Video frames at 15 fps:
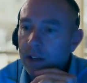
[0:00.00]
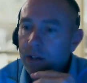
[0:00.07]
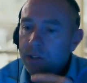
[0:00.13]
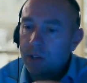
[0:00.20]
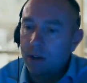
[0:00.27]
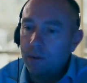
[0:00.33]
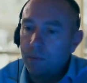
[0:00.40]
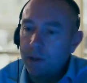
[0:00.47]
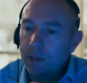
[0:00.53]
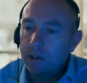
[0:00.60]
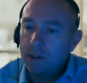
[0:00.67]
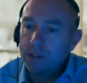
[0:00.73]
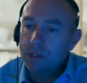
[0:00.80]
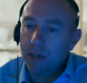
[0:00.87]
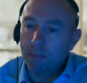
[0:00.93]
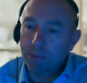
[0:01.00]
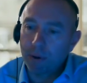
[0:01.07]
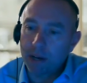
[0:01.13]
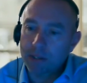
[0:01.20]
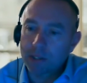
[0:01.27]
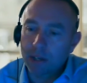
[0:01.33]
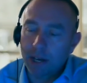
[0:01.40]
So when you can see a
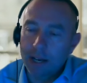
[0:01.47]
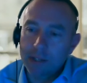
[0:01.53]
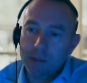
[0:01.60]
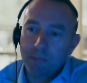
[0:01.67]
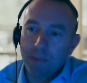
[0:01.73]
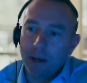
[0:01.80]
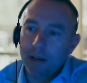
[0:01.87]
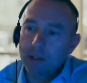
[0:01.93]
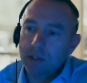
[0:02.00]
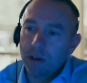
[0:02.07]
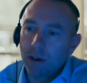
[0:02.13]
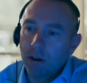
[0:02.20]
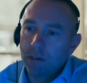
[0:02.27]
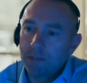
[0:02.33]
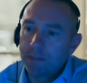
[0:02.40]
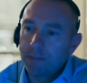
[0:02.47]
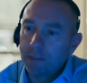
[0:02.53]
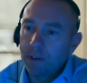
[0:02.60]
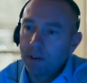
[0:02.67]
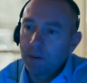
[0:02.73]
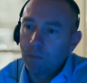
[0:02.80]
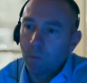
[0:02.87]
practical aspect of
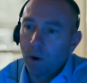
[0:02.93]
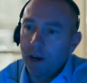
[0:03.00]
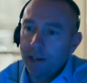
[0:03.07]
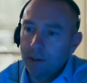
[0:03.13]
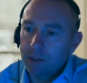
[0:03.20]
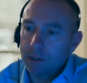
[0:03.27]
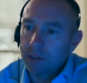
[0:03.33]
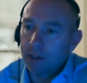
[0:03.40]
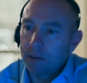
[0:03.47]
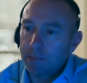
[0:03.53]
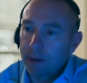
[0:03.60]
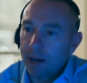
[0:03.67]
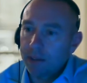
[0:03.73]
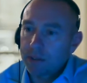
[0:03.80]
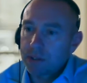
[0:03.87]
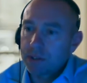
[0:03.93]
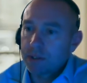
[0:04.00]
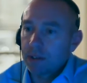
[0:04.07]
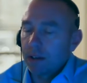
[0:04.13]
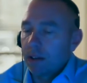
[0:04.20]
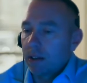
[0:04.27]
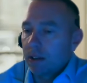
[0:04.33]
why you're doing maths,
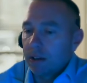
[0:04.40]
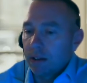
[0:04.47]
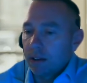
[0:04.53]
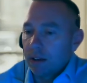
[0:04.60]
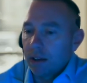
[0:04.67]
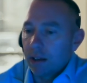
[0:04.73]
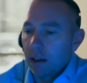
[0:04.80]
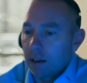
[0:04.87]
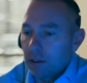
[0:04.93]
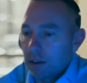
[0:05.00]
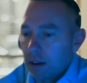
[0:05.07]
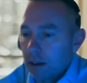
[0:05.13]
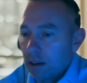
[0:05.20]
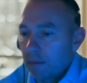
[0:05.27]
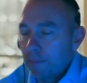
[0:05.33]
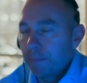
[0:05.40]
it